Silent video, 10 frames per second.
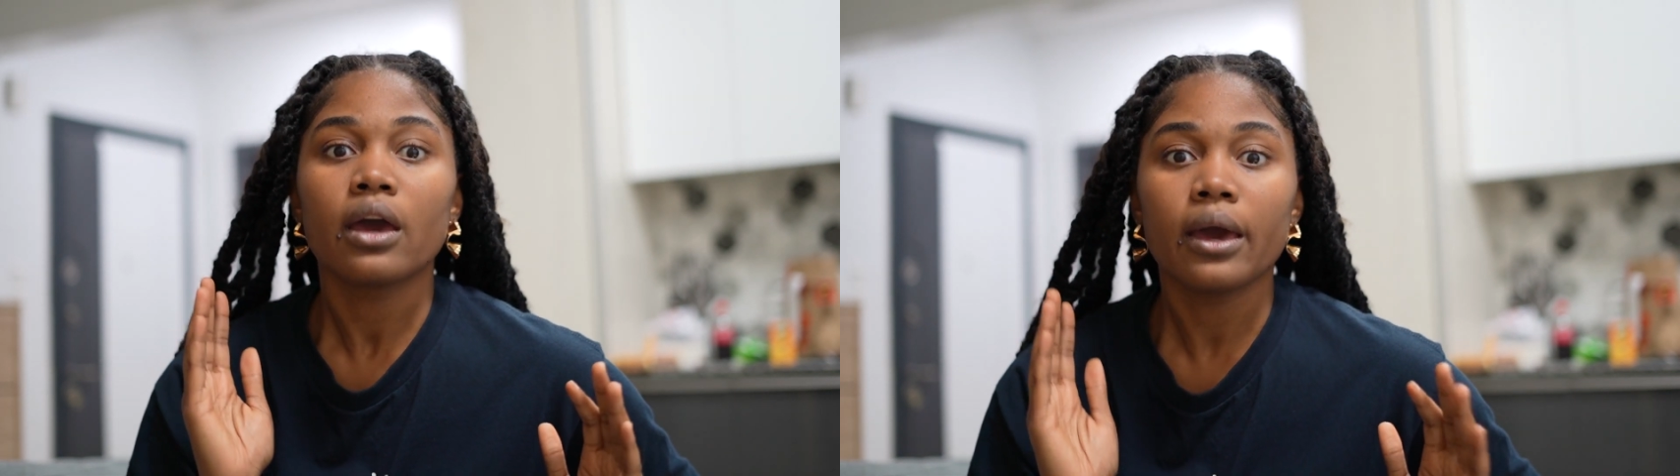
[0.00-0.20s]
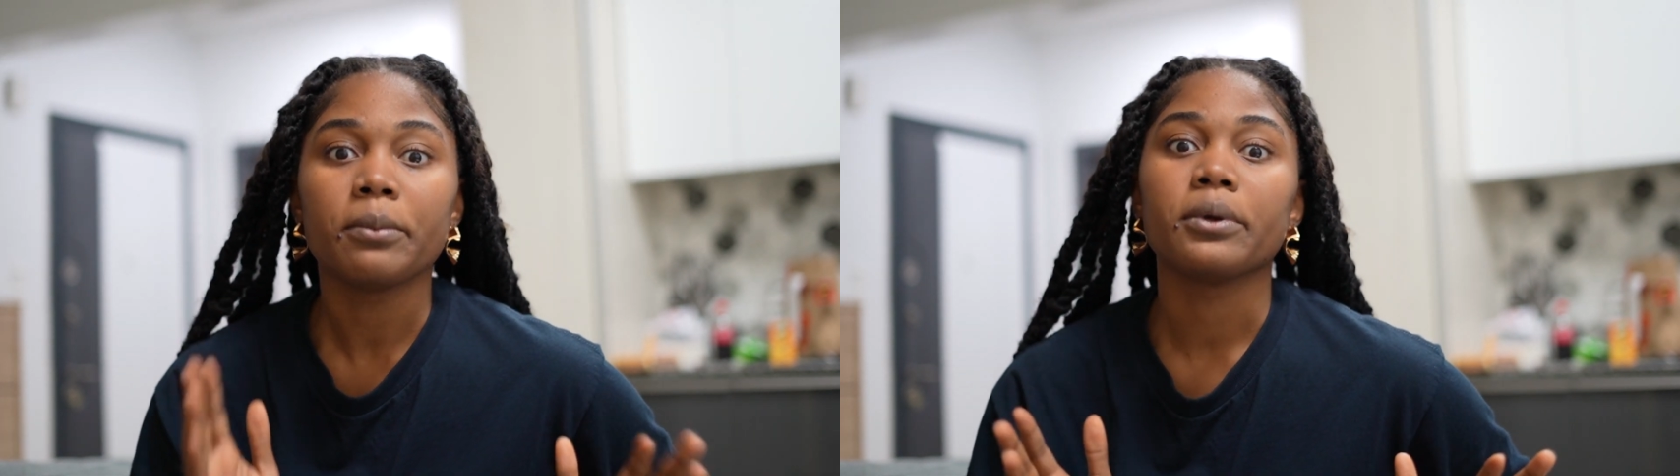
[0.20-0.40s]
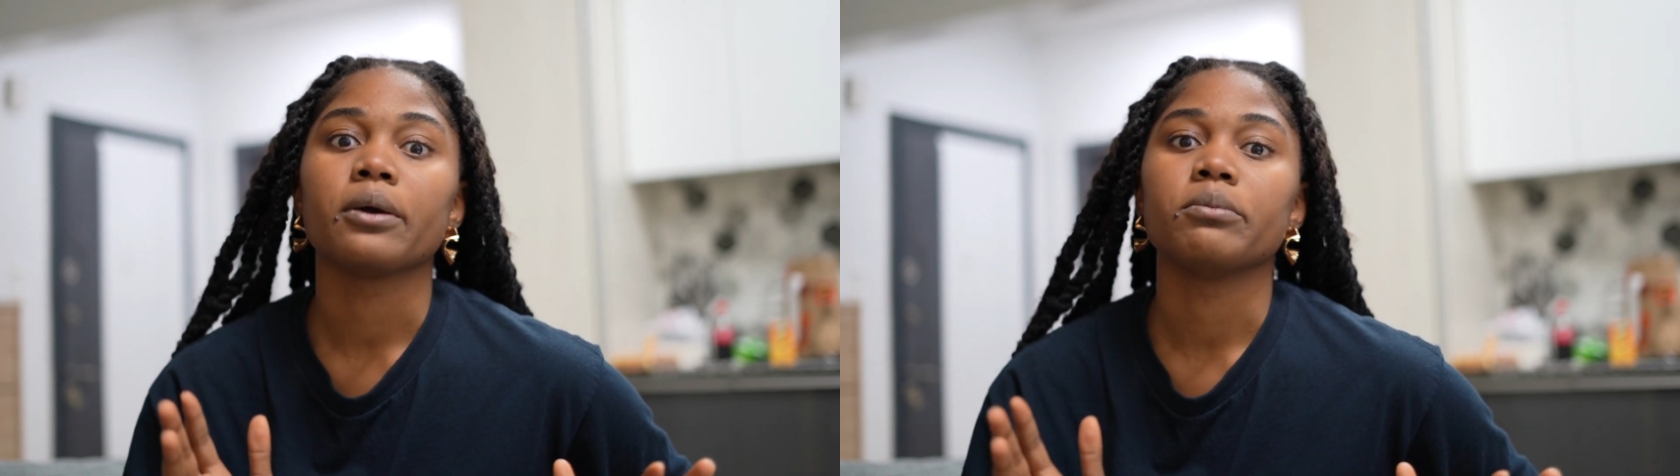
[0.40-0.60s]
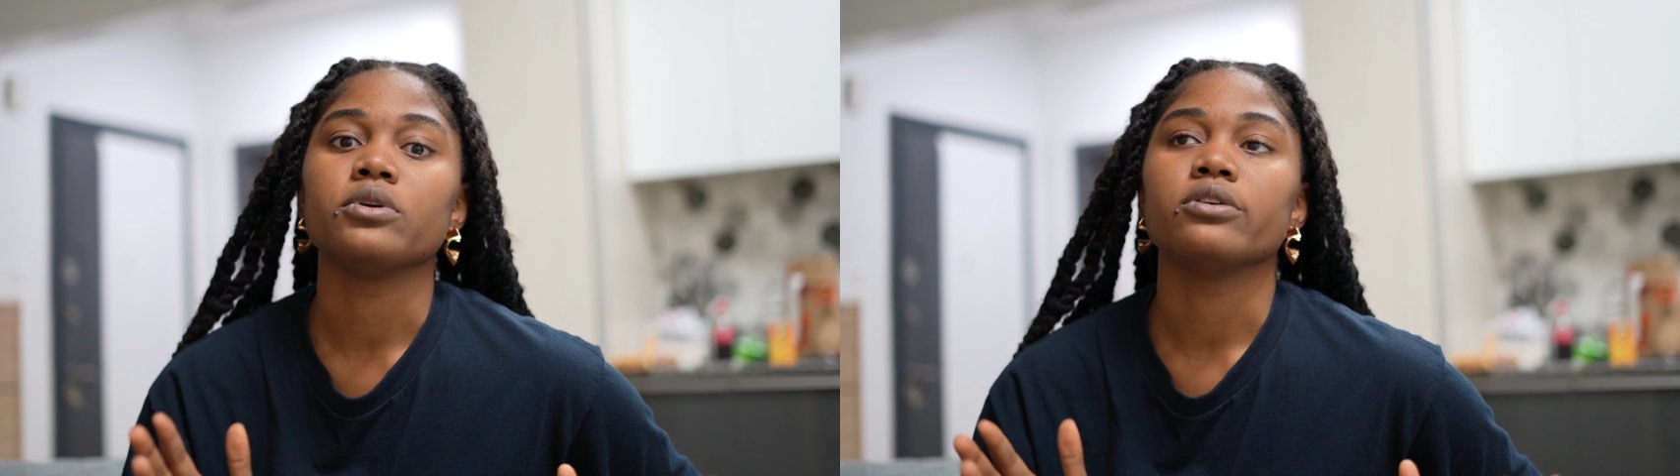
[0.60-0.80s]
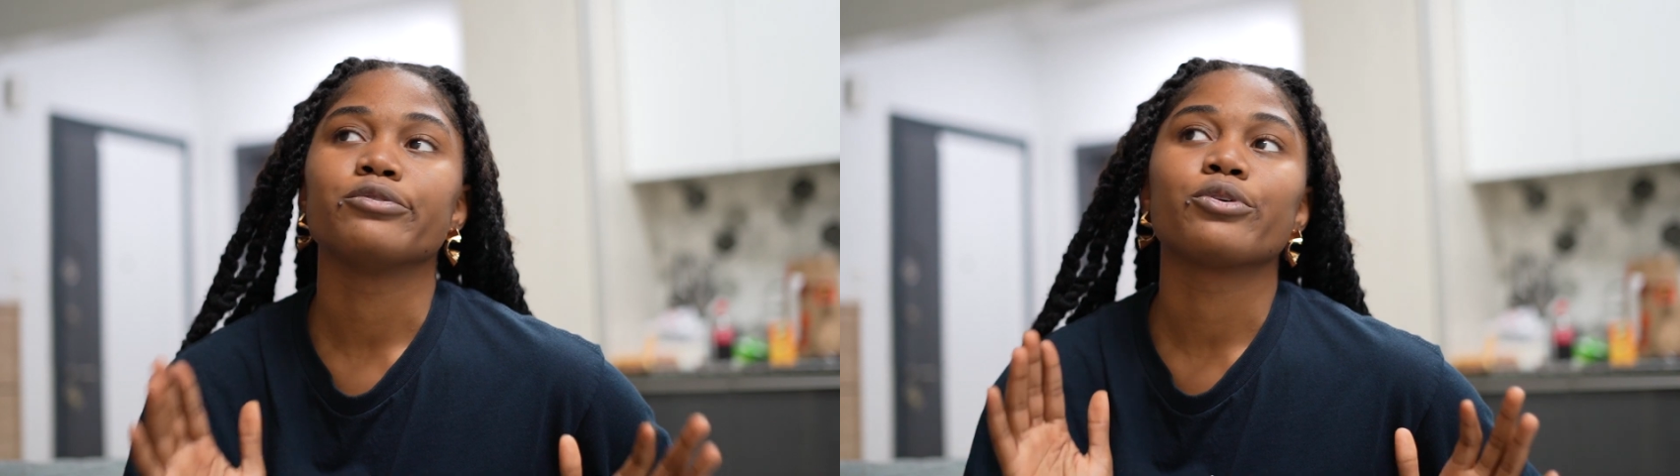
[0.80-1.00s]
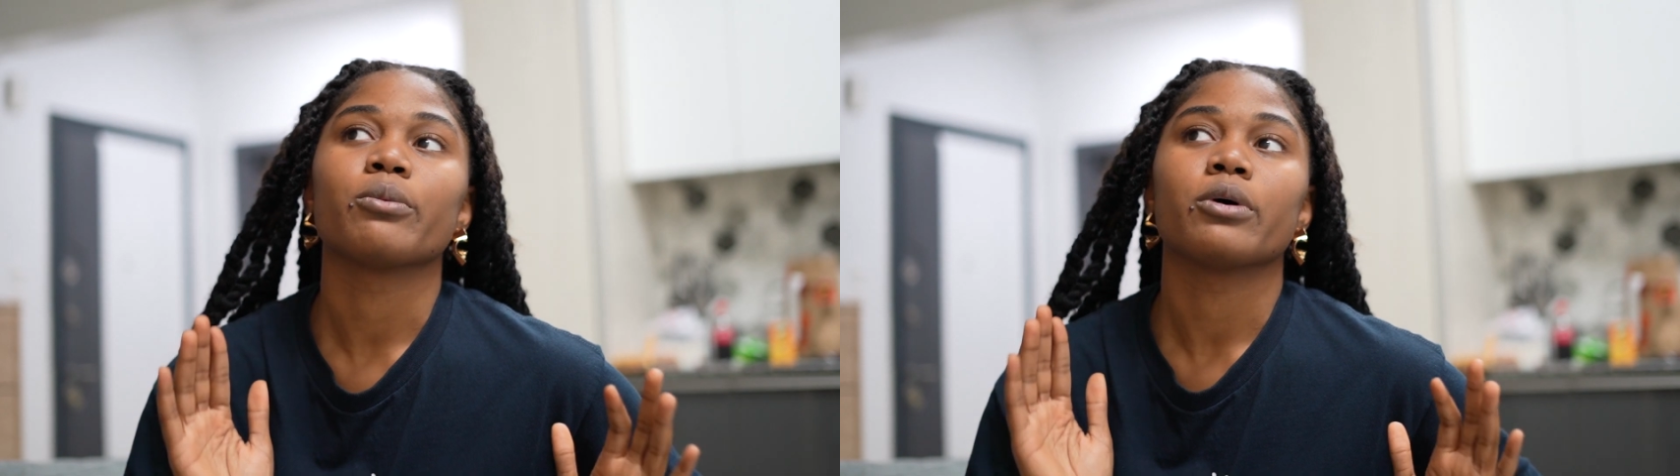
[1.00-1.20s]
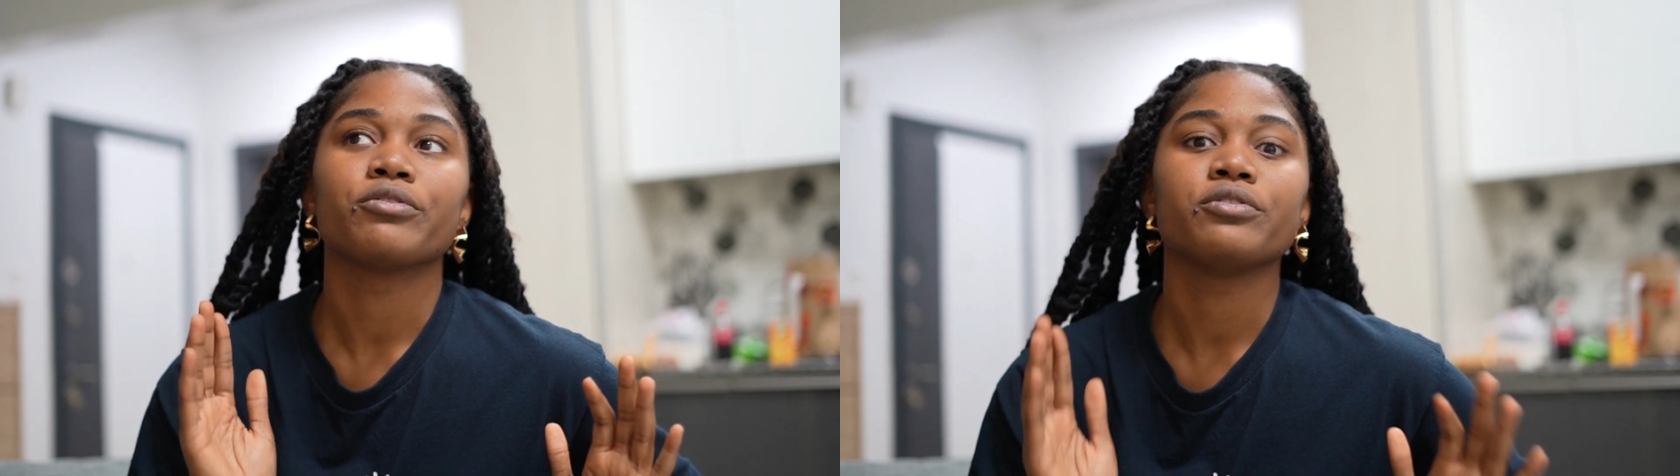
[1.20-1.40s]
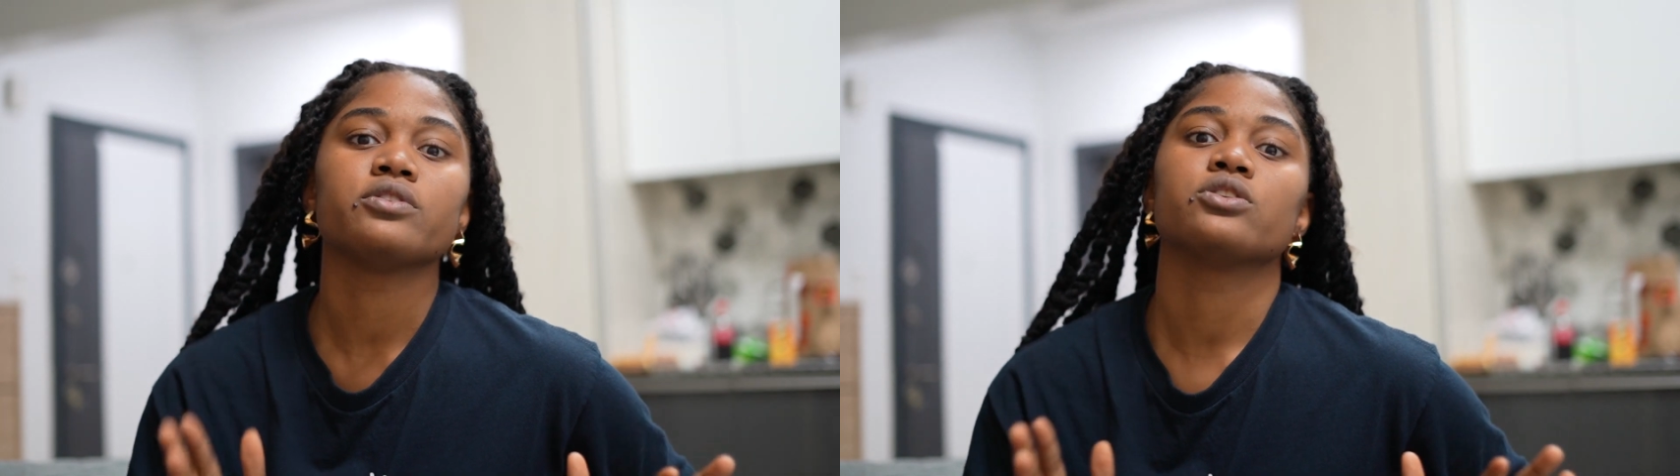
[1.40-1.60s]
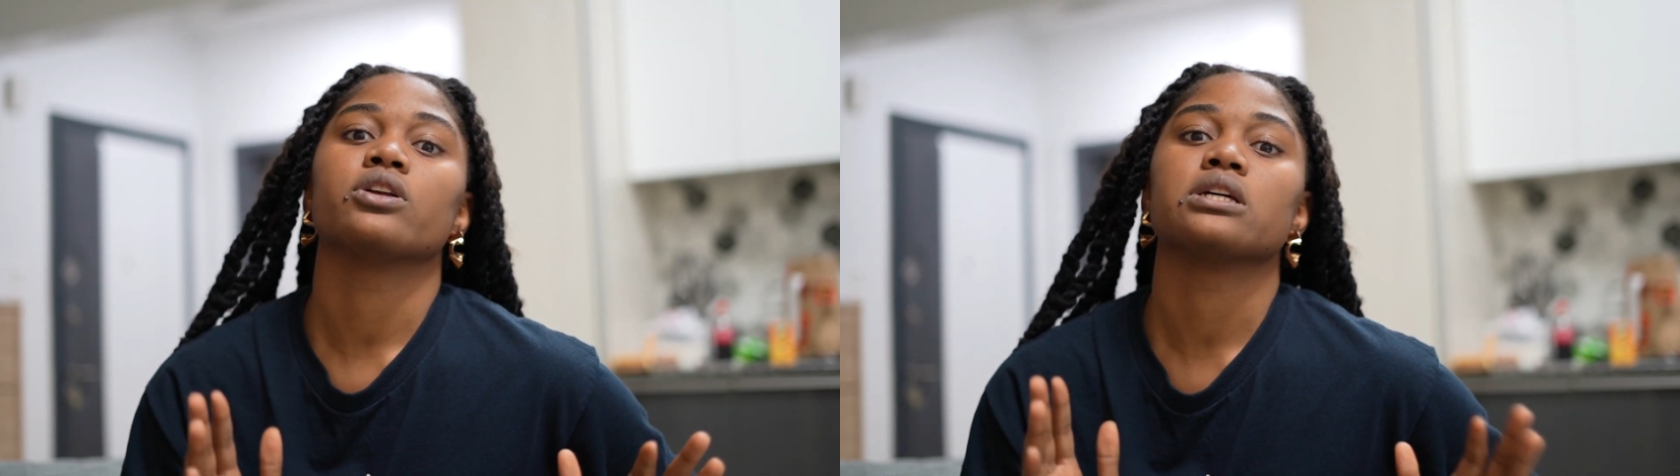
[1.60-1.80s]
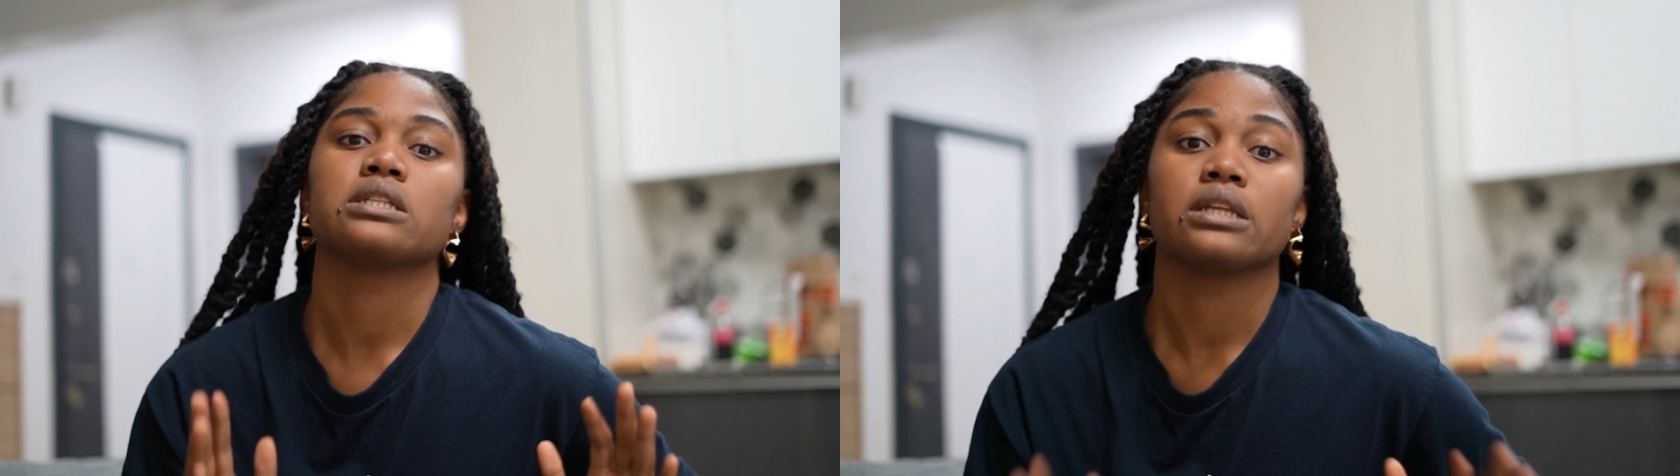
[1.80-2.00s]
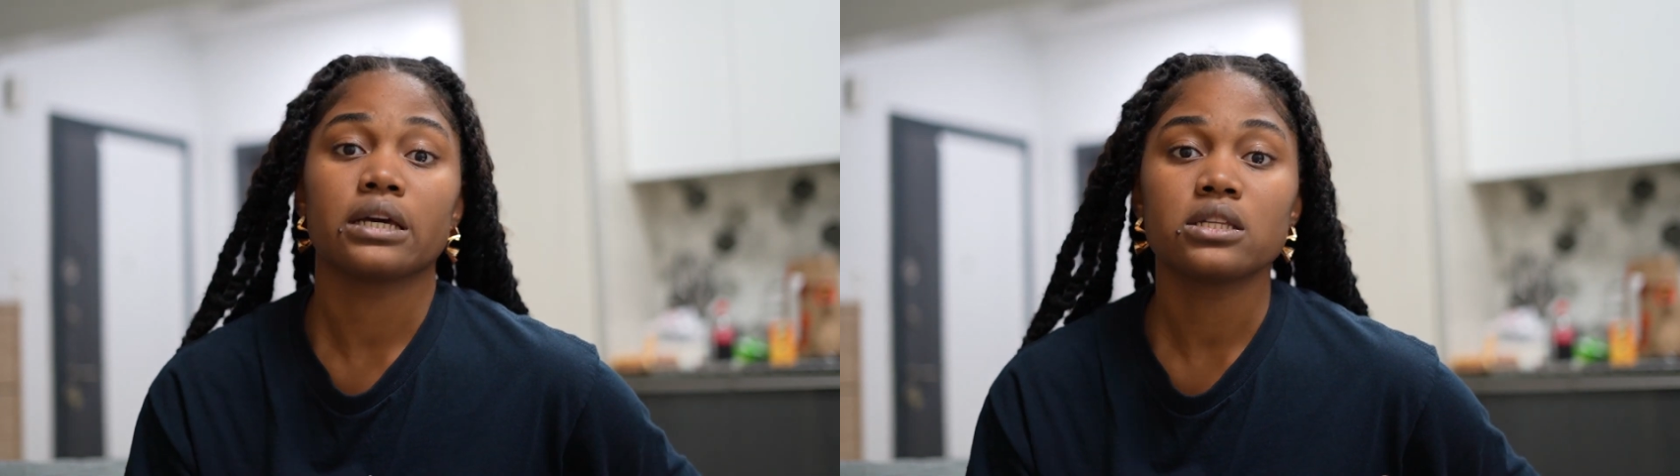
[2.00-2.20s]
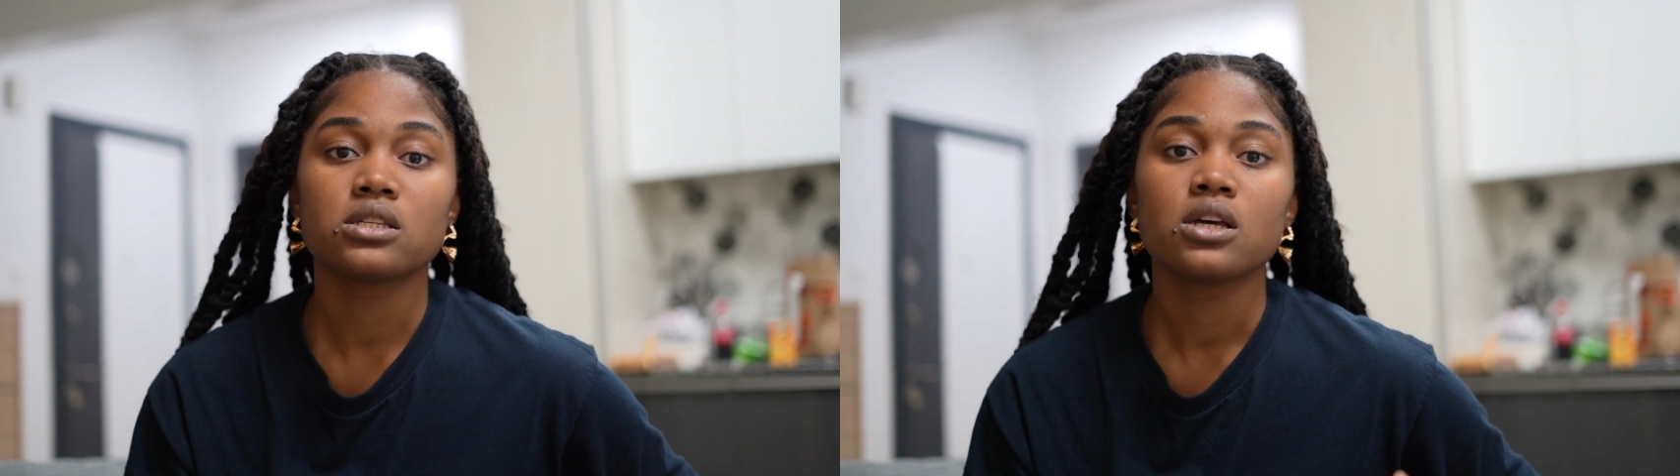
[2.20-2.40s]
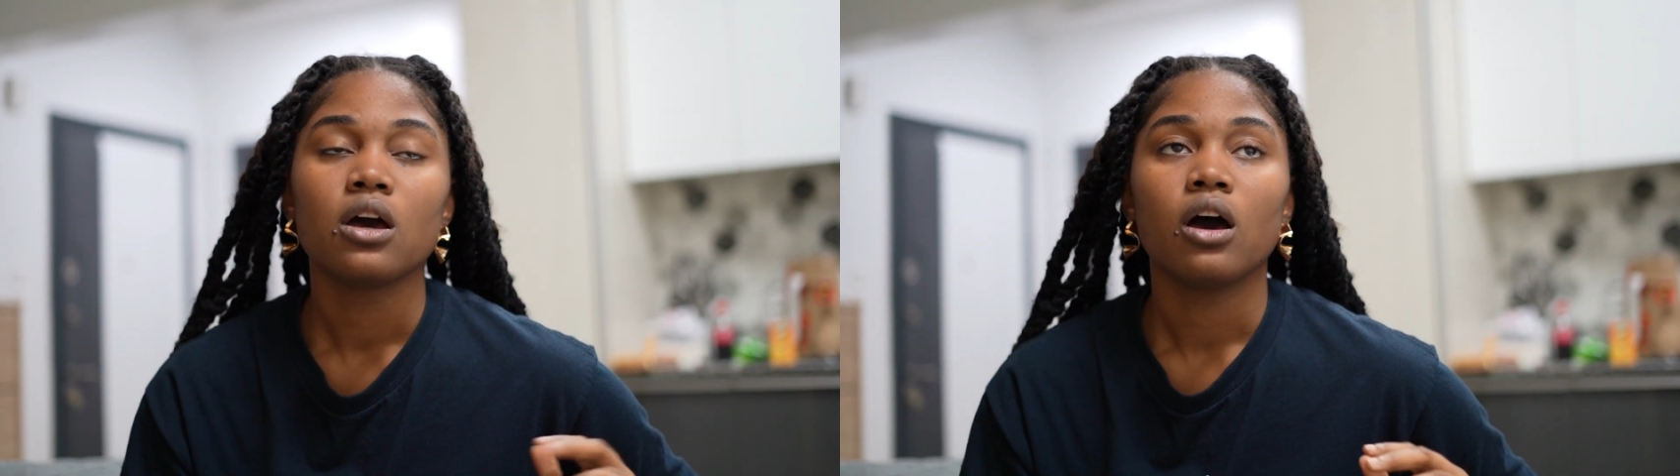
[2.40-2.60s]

Airbnb, for about $50 a night.